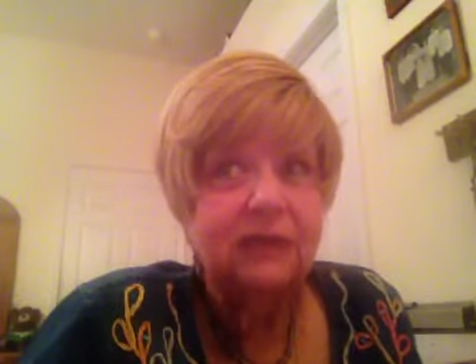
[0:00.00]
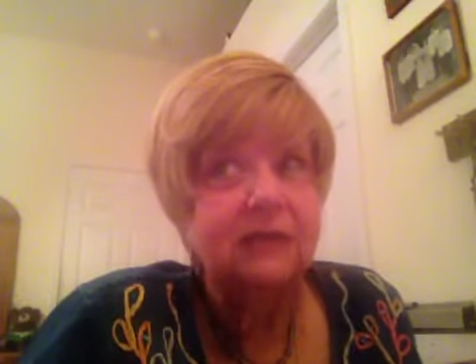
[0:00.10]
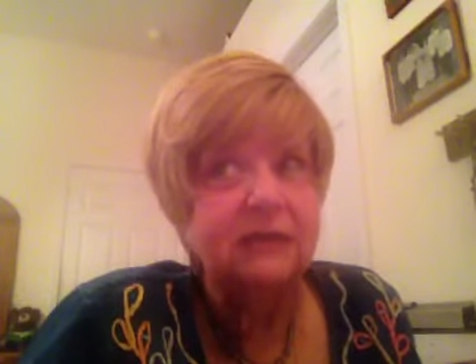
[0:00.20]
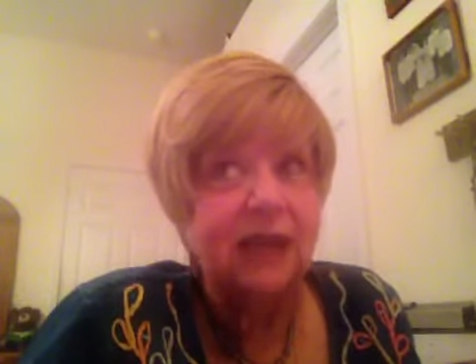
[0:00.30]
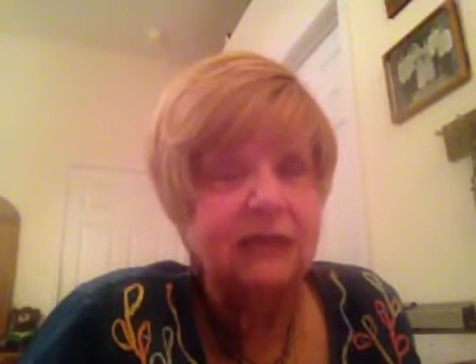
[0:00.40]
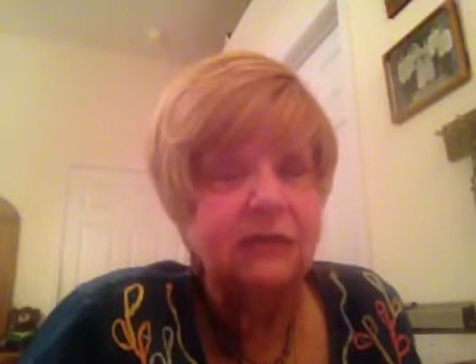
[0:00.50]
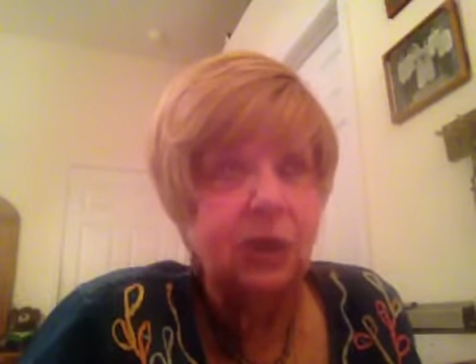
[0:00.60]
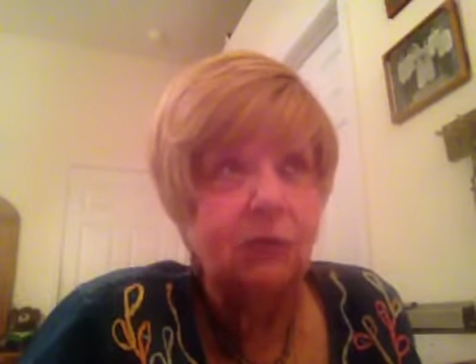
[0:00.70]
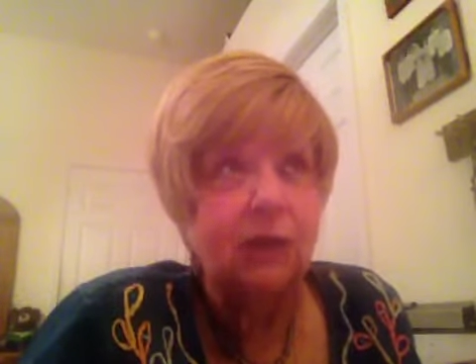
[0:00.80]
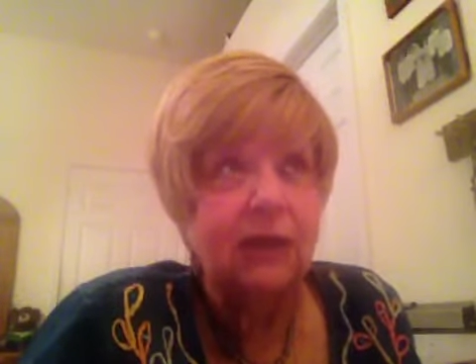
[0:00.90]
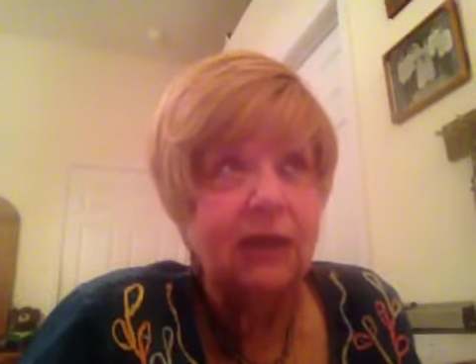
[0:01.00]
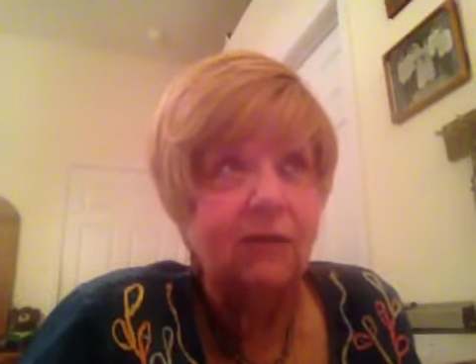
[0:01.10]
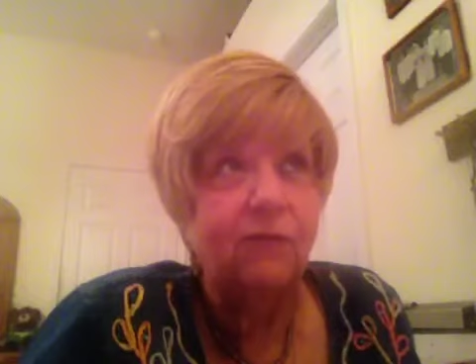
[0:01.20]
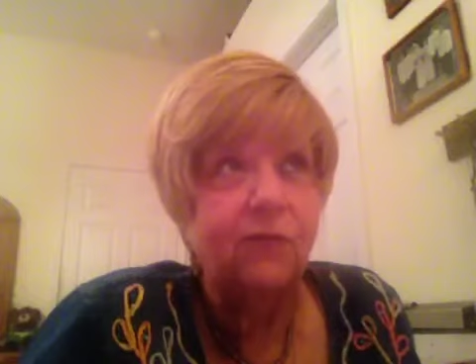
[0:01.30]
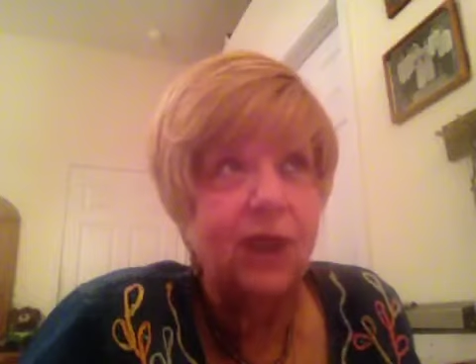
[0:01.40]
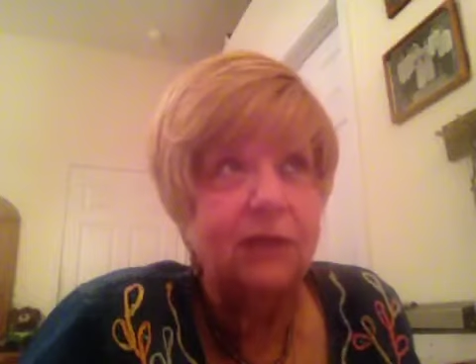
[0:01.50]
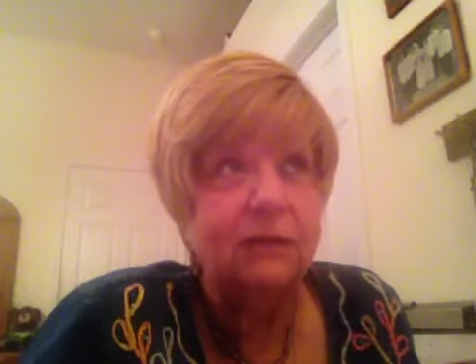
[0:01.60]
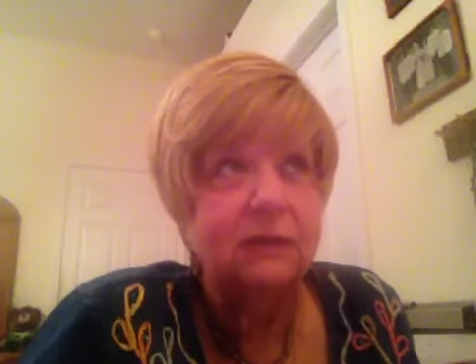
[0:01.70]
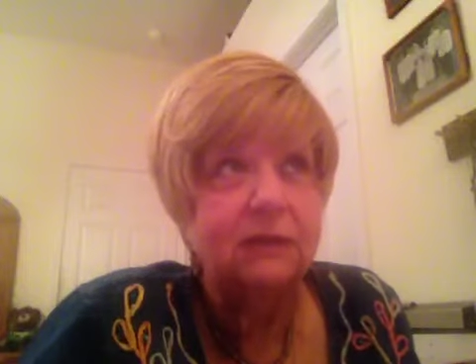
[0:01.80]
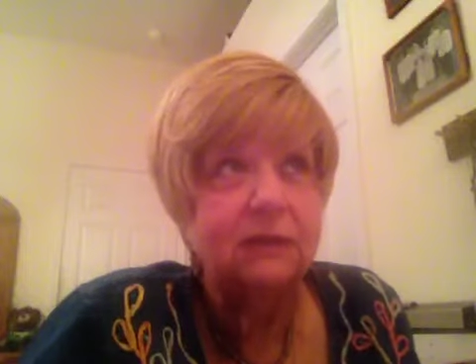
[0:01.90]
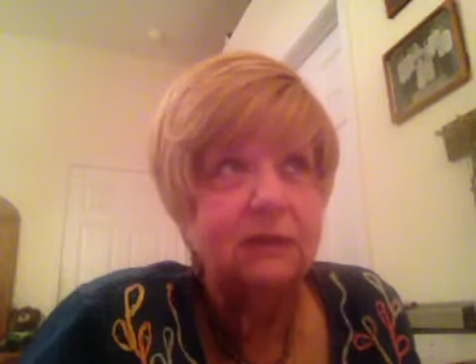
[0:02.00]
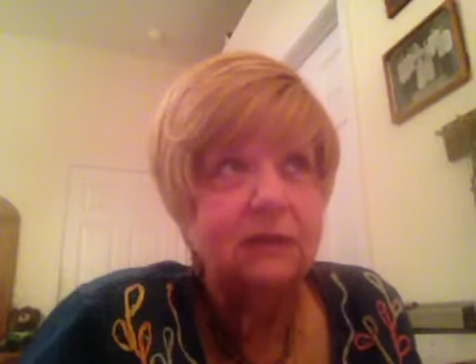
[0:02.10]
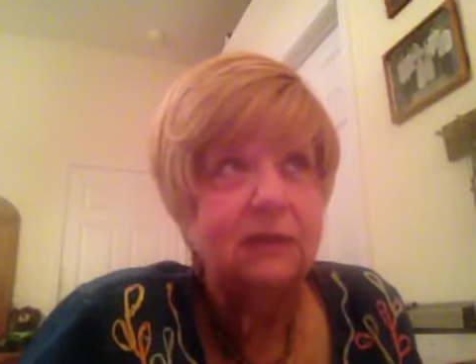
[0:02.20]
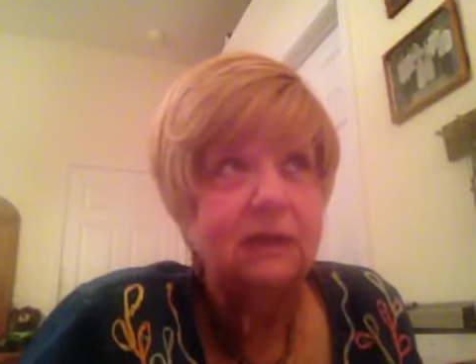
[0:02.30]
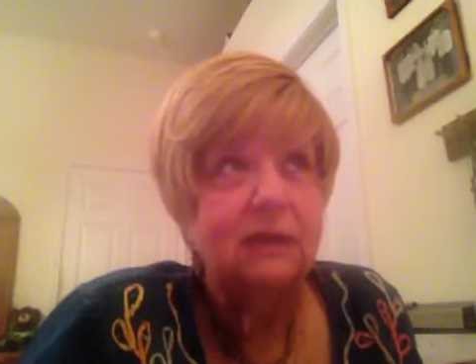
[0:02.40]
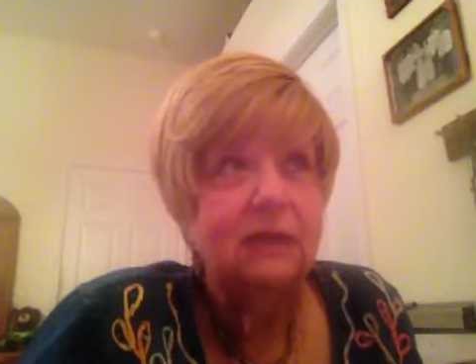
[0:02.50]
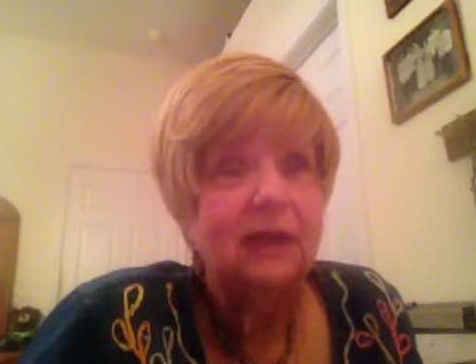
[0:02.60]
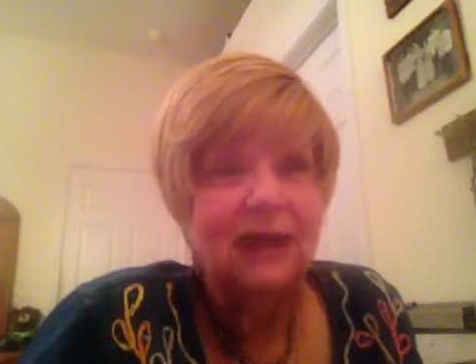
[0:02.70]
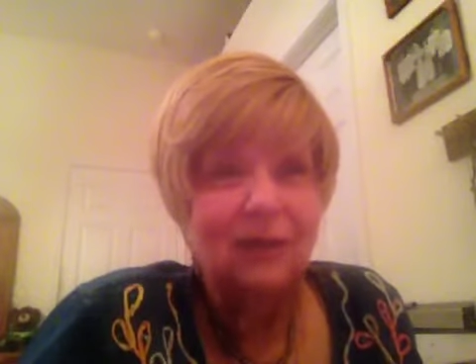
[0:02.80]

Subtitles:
The sign's already out front. I got a